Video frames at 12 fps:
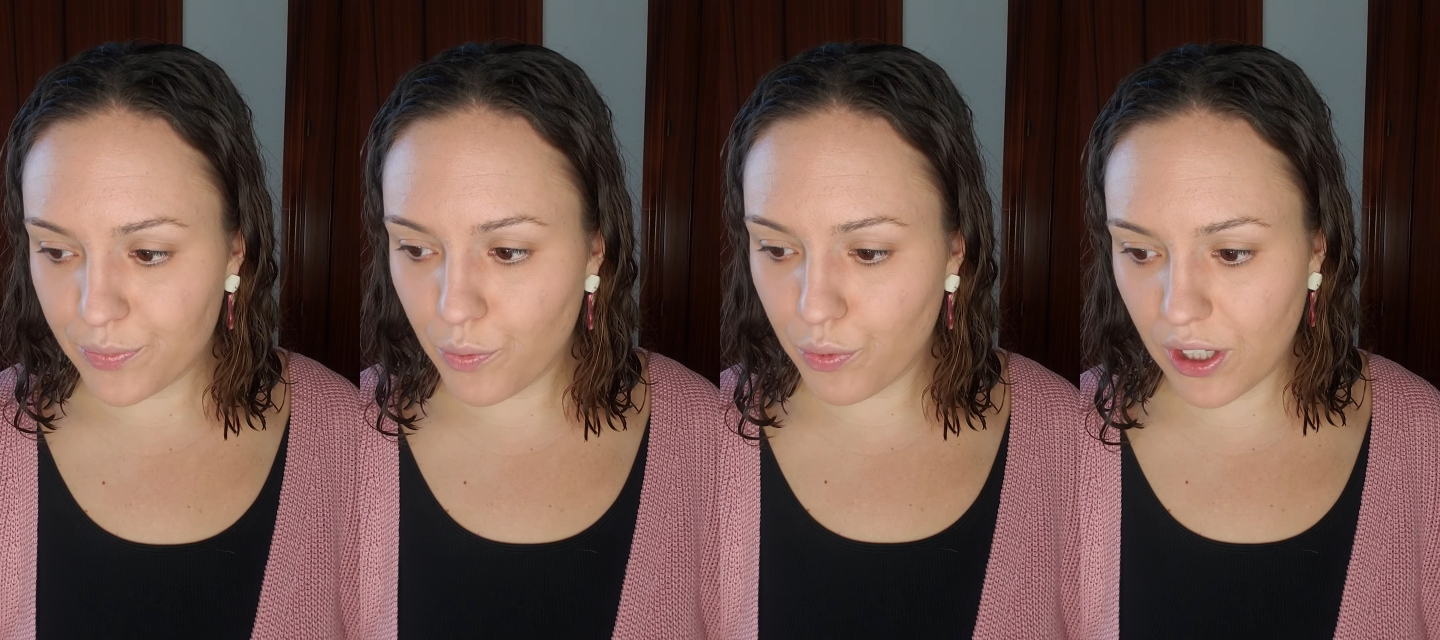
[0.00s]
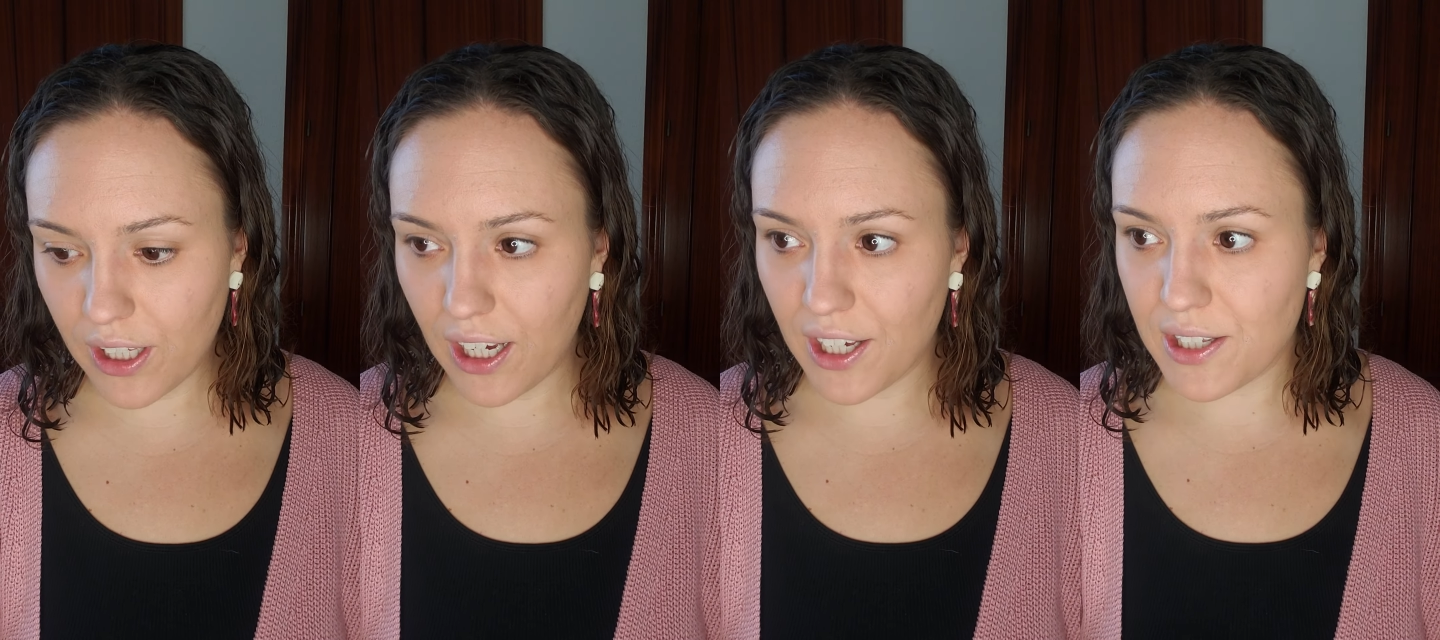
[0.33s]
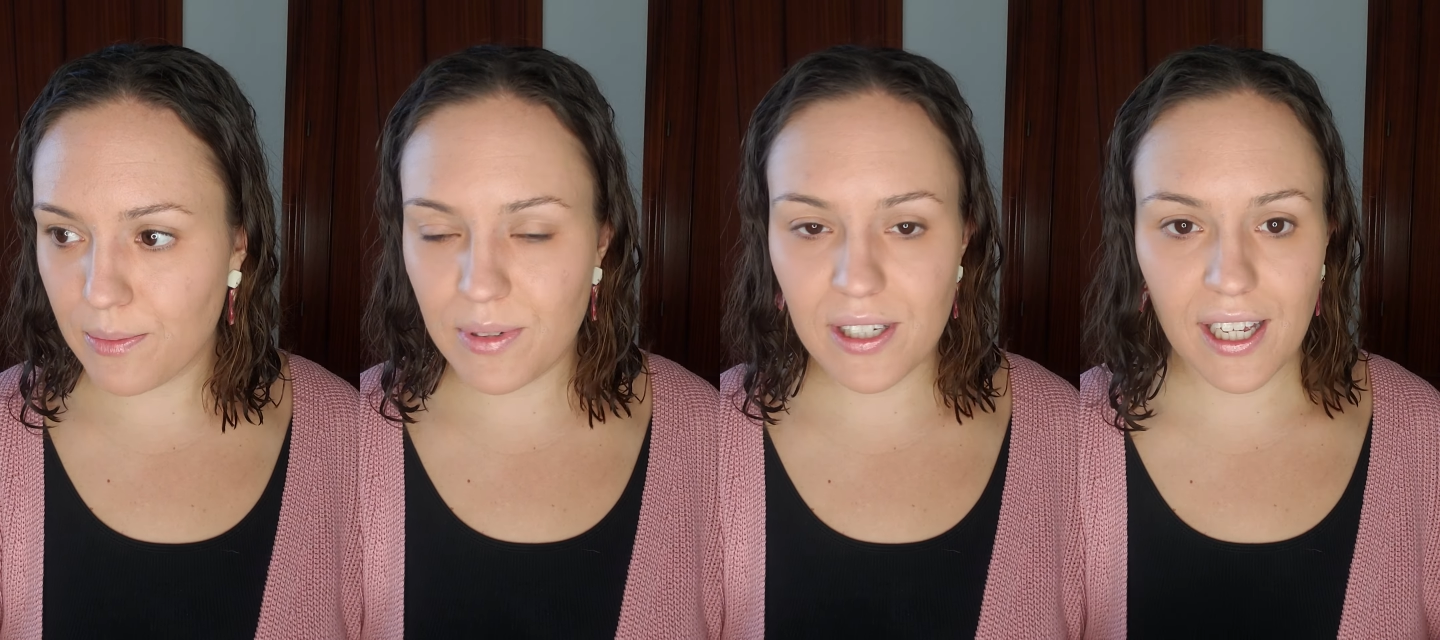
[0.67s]
really
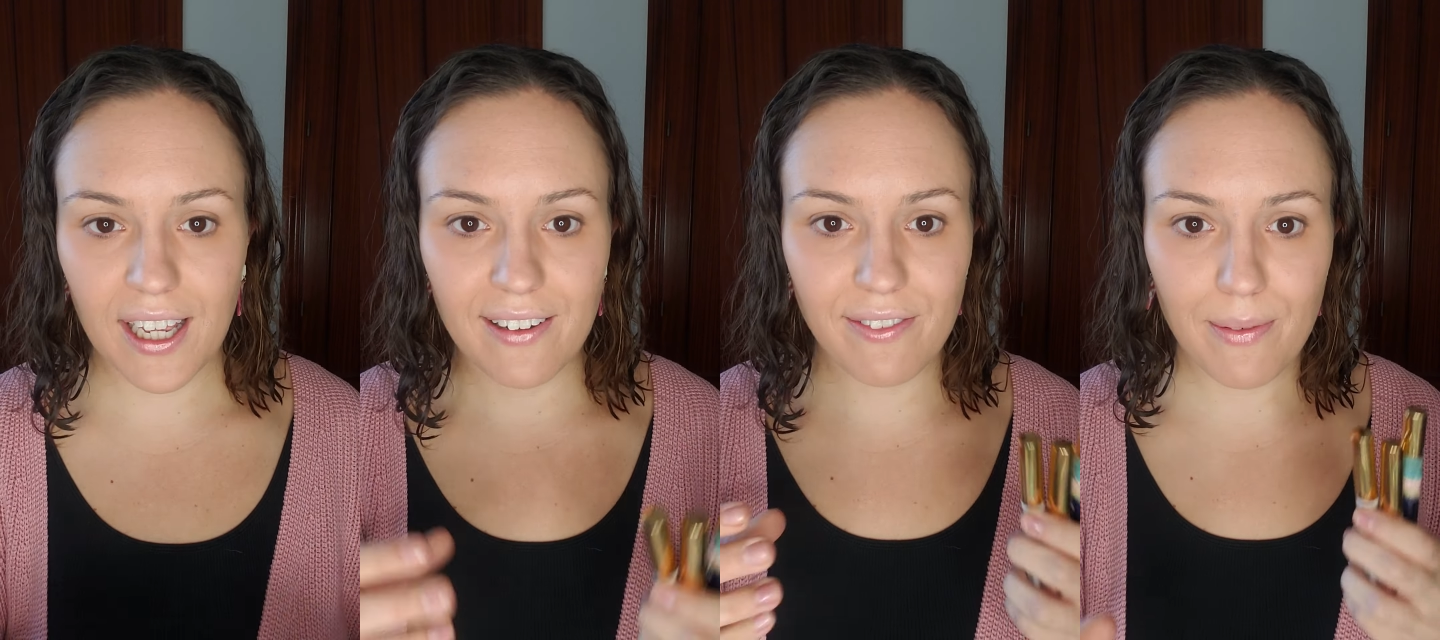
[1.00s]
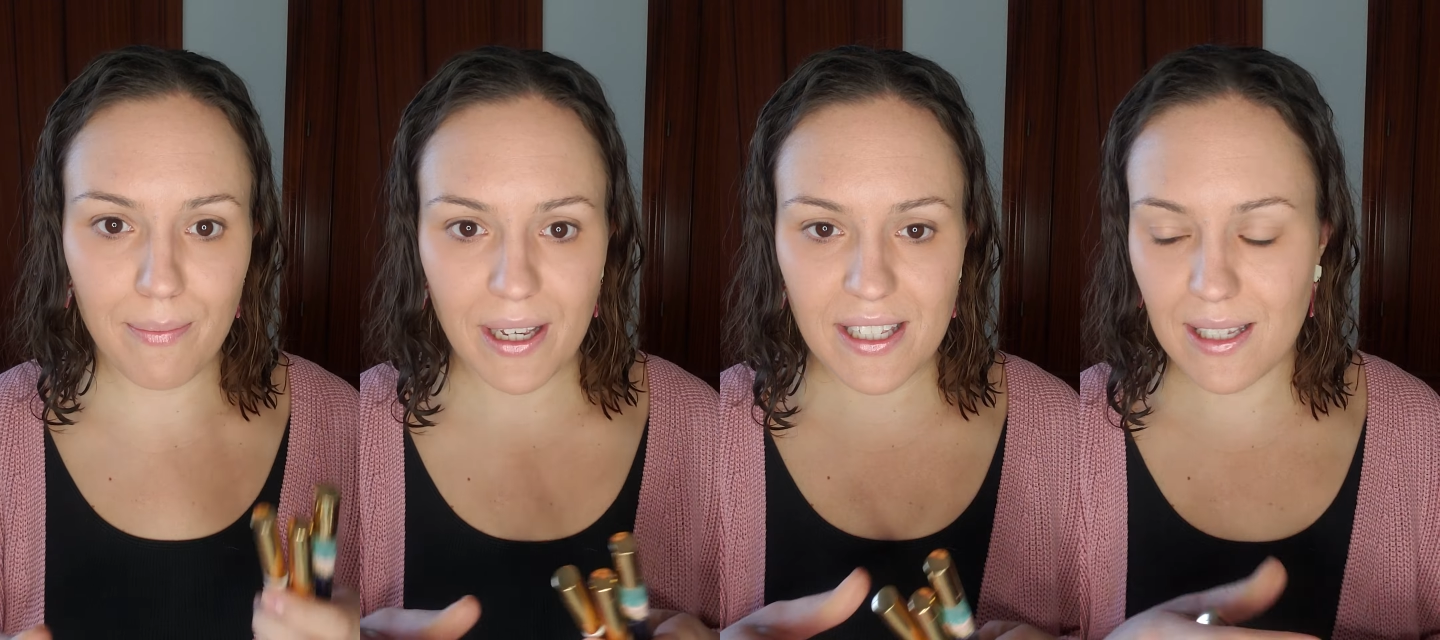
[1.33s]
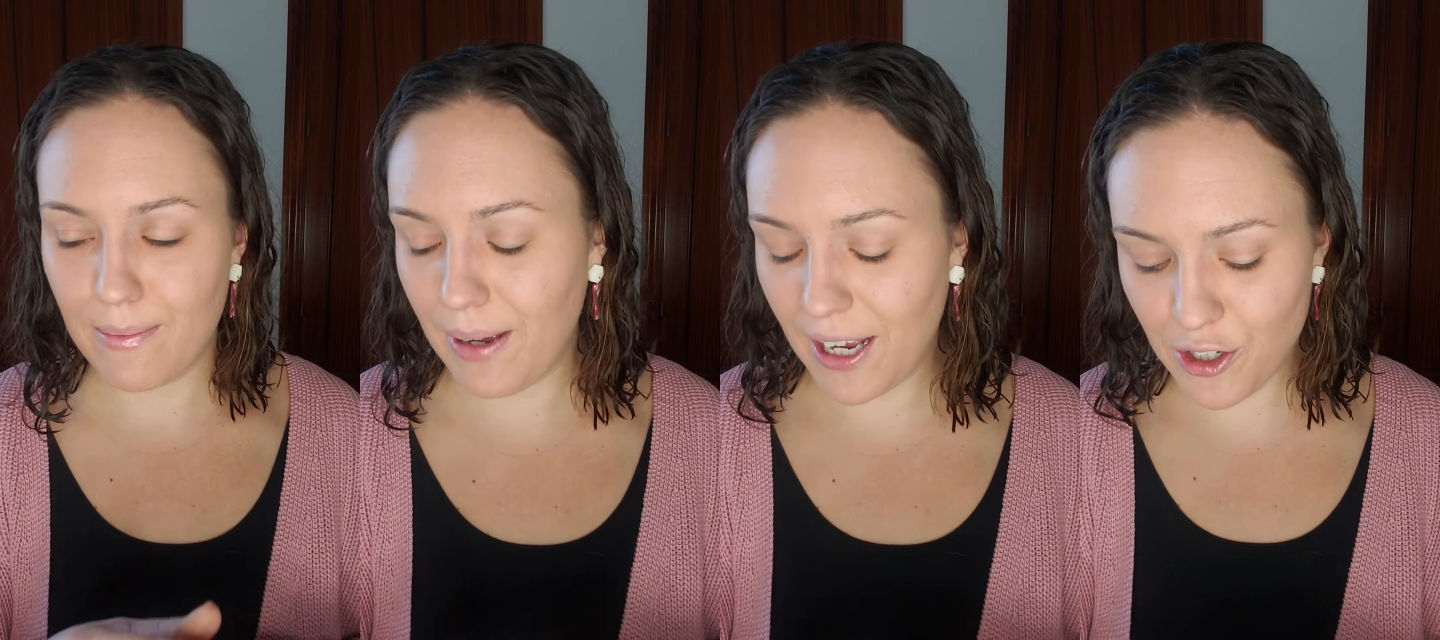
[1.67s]
awesome to kind of mix
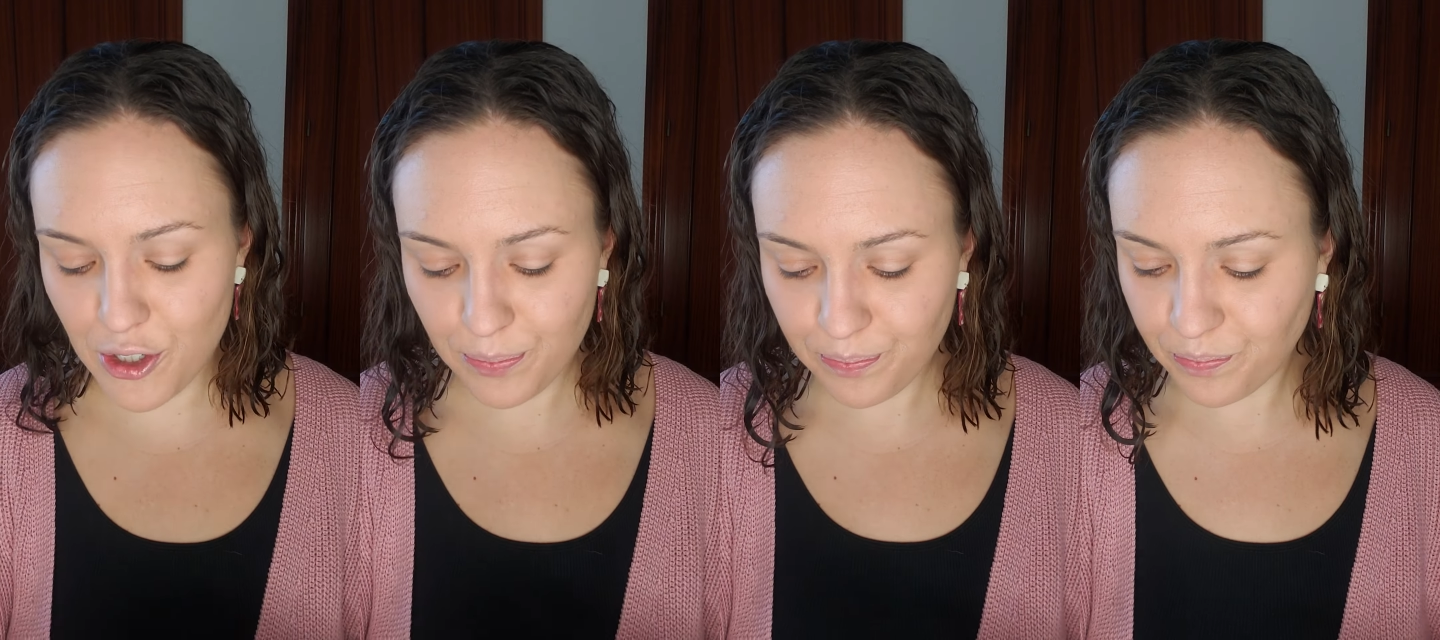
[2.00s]
and match.